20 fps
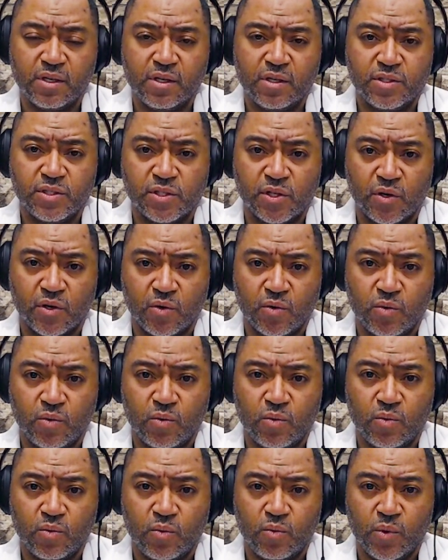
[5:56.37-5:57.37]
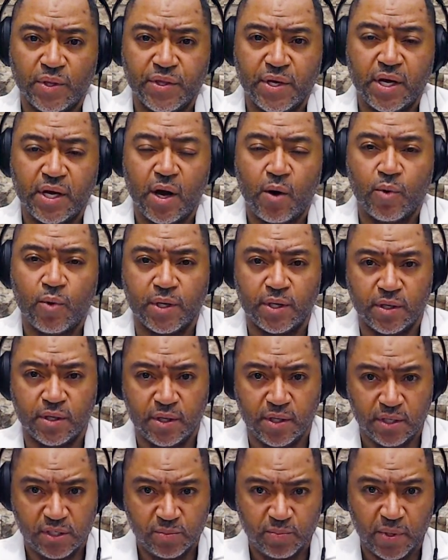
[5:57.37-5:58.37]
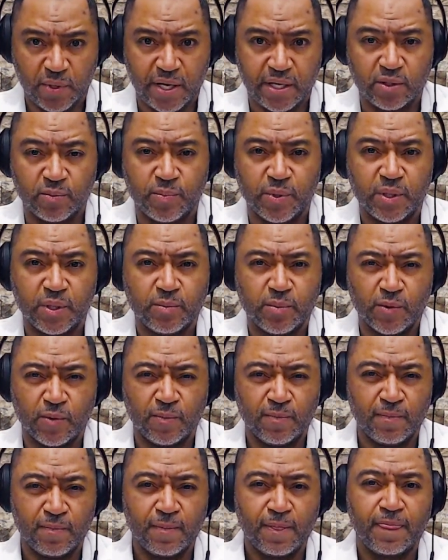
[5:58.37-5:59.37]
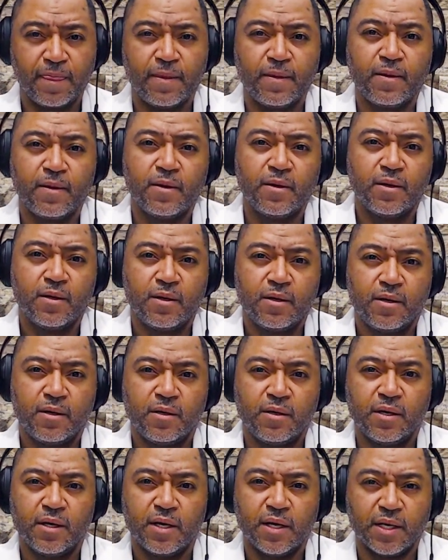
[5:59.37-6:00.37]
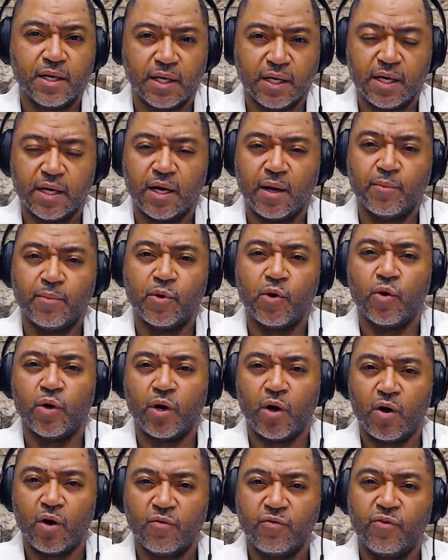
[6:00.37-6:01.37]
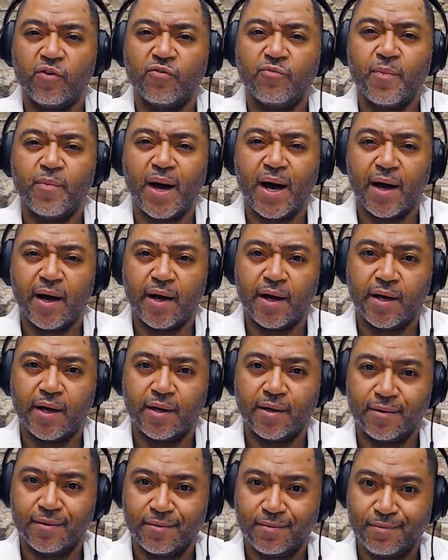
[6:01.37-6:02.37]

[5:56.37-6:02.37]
So one thing I want to explain to people, and again, I'm going off of my